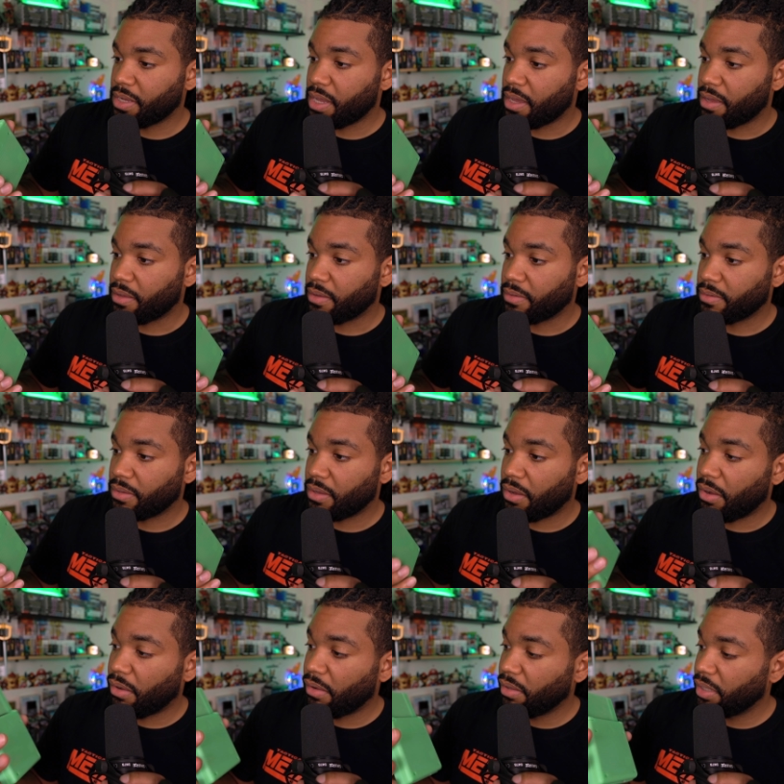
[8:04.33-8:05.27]
yeah,
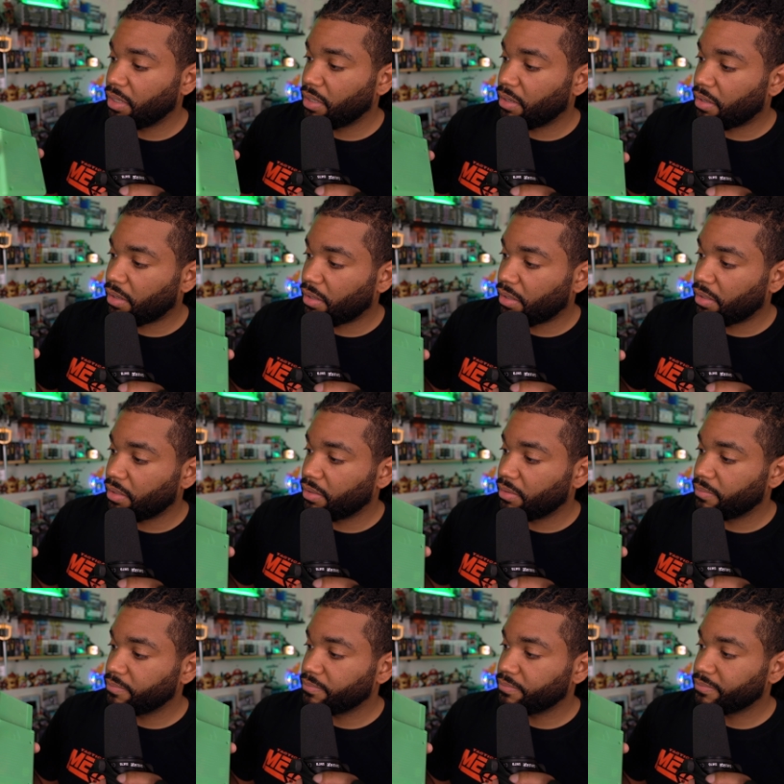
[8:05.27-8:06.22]
all in
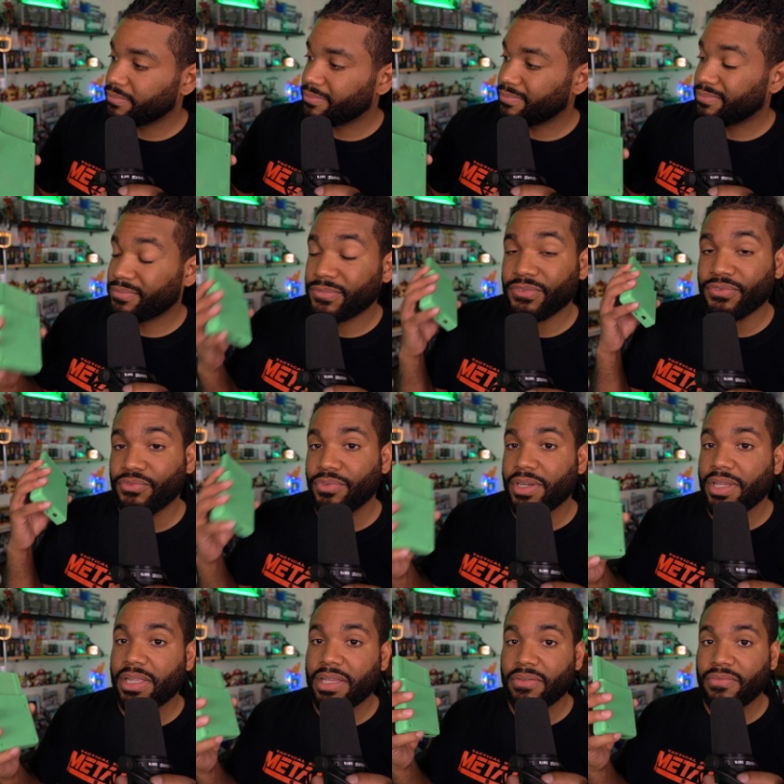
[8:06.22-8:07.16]
all,
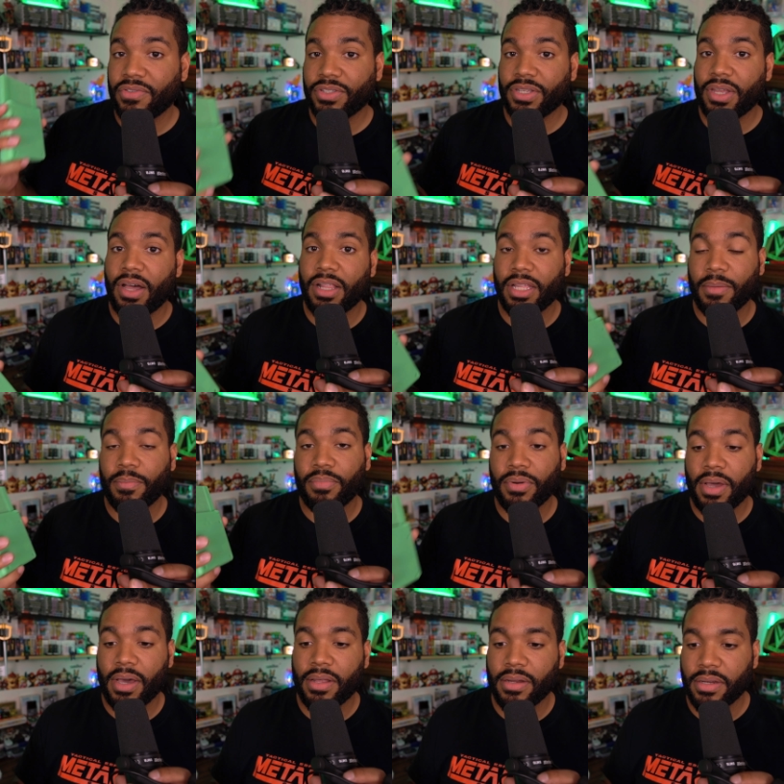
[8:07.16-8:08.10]
really solid
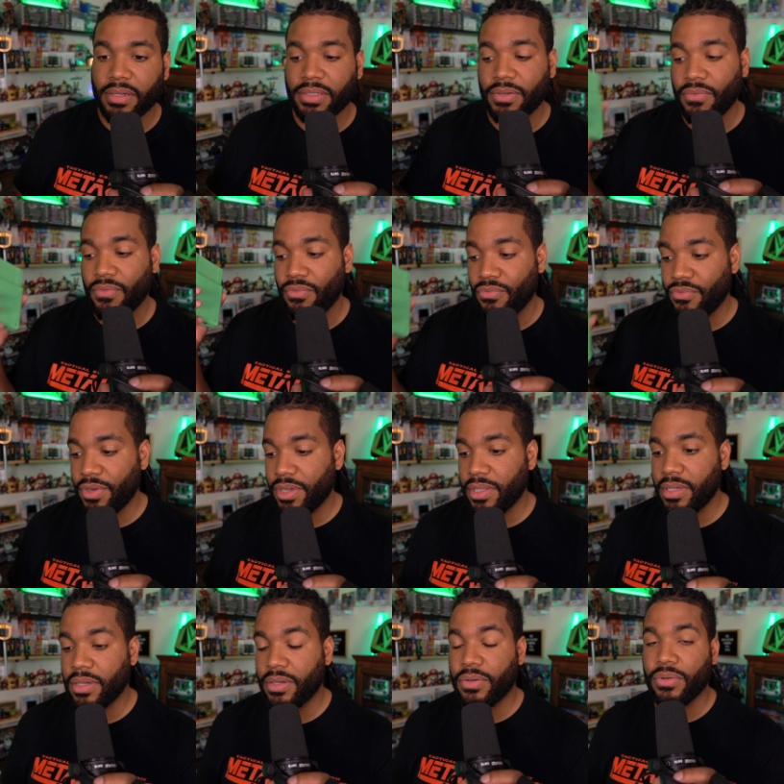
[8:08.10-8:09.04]
product,
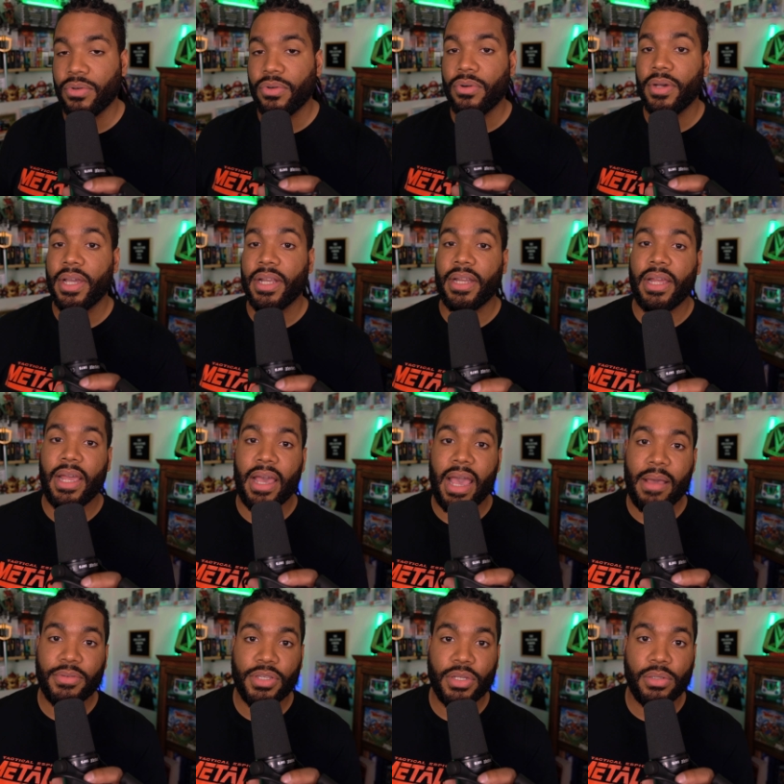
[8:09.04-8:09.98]
really cool, and I
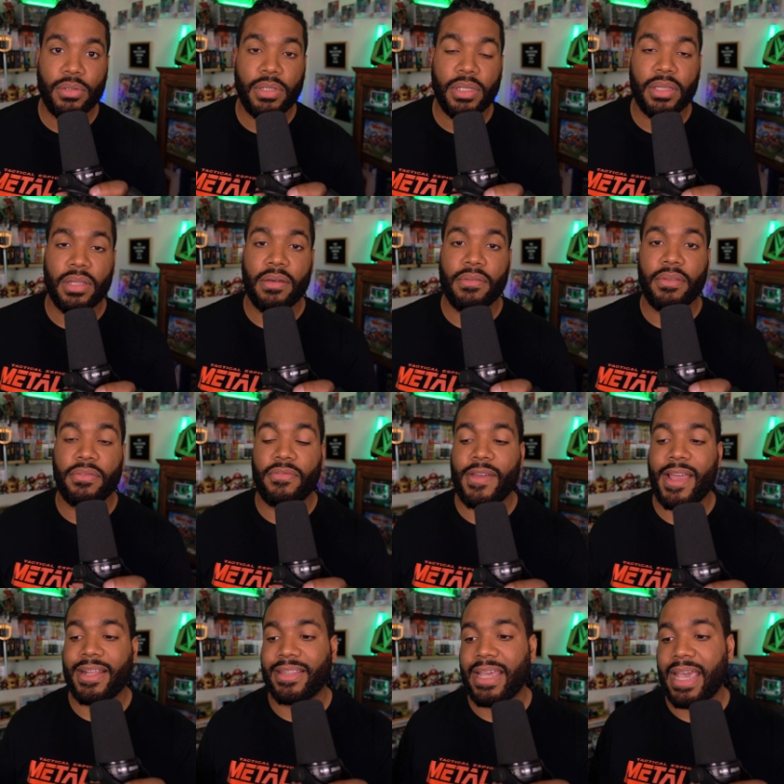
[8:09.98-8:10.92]
absolutely love the
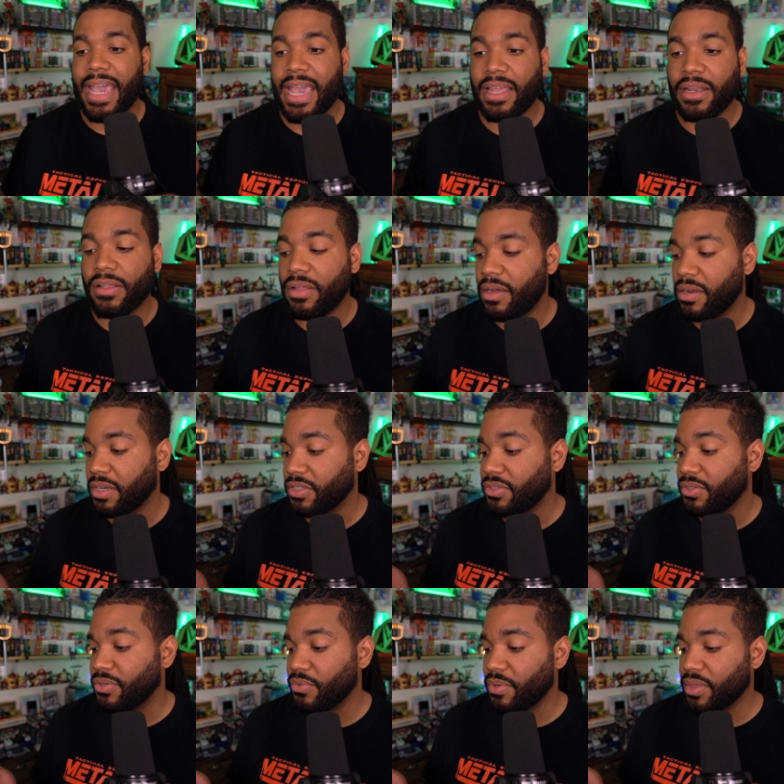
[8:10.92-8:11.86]
fact that Analogue is
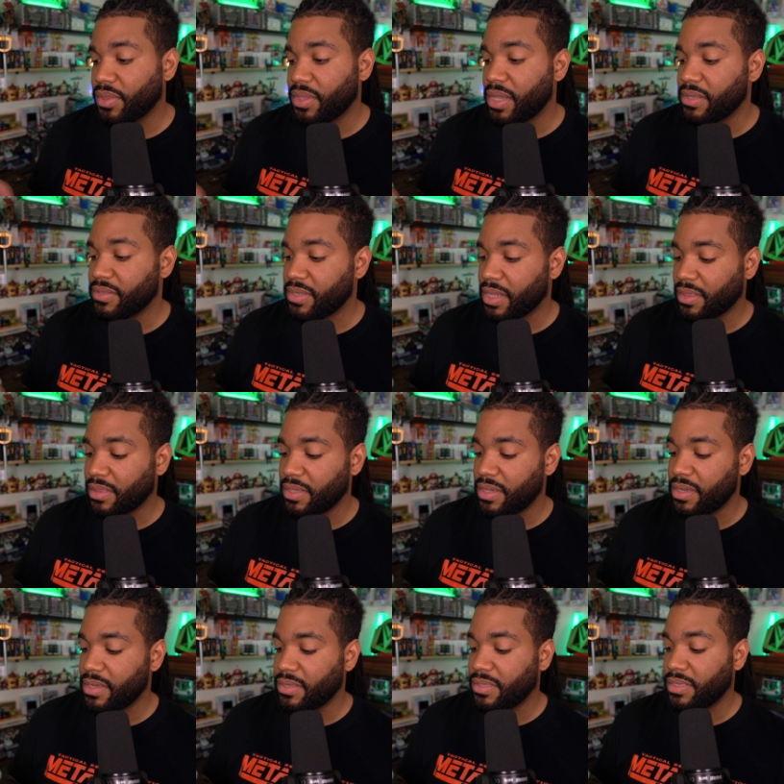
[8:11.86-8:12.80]
doing things like
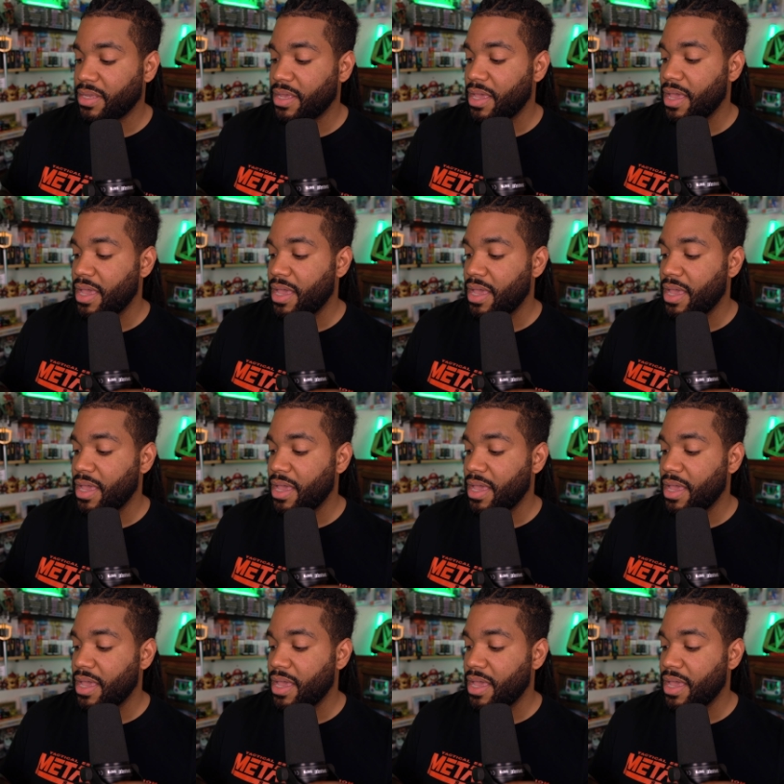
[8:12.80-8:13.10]
these,